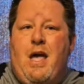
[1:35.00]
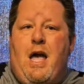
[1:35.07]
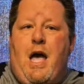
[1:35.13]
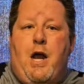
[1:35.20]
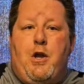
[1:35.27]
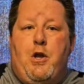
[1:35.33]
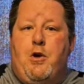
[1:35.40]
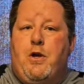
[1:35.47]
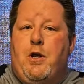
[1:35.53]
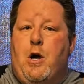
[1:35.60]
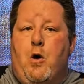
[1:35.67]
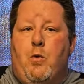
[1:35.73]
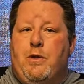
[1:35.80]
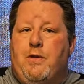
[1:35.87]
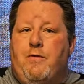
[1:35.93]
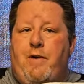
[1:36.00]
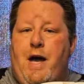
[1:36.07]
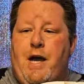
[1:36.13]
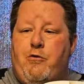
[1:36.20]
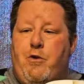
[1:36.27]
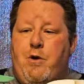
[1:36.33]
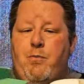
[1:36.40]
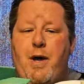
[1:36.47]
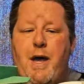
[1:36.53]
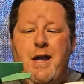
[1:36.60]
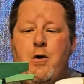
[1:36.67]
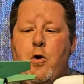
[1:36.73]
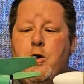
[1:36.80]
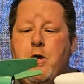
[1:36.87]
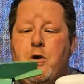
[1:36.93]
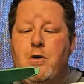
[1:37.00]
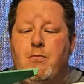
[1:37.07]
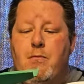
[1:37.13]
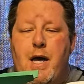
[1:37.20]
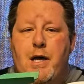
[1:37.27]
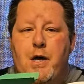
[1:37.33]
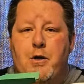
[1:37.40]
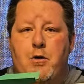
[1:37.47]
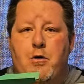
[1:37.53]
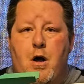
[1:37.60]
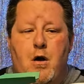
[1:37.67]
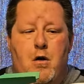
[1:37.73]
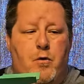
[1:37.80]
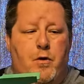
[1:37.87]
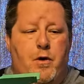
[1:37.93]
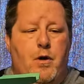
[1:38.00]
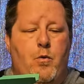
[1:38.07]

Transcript: And you can go with the factory paint or you can make it your own.